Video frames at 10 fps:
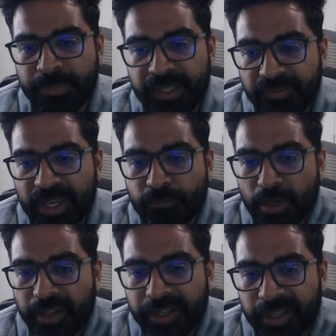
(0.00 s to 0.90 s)
PVM
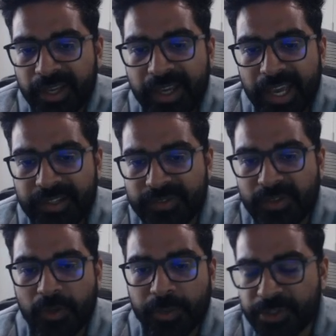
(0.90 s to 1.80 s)
relic. And
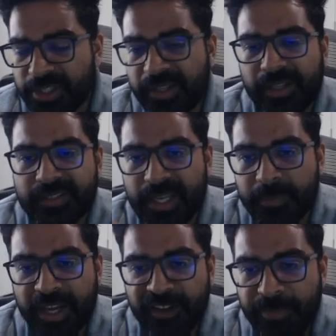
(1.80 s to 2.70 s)
so we're seeing that same
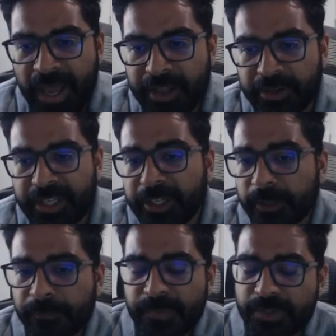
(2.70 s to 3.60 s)
kind of pattern
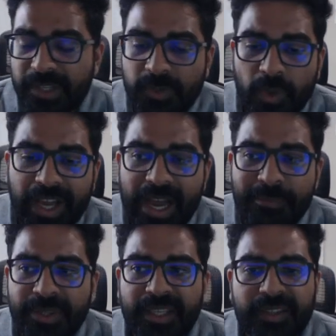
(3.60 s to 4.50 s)
here. So that's why I'm
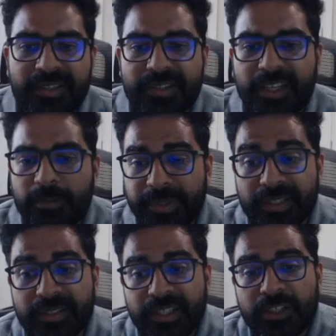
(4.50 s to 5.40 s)
thinking this is going to be a
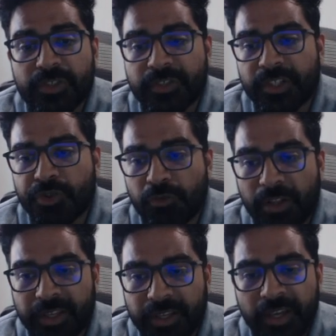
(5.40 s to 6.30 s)
tier 6
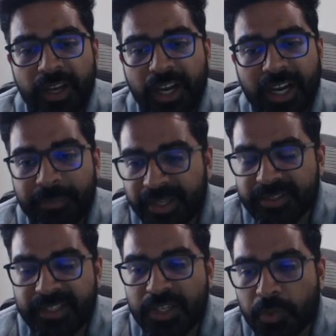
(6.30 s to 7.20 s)
relic, because
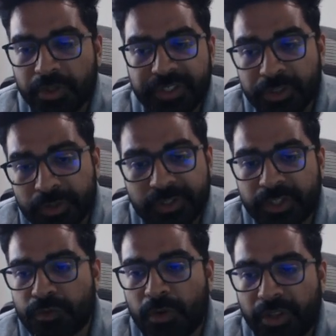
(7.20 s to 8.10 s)
these were tier
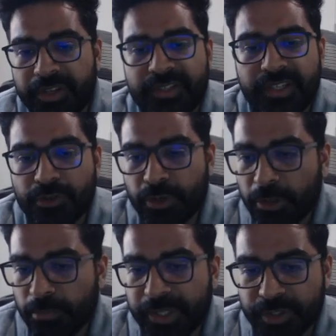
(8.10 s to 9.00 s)
6 relics in
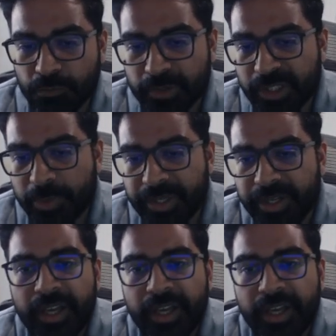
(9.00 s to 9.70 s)
Trailblazer Reloaded.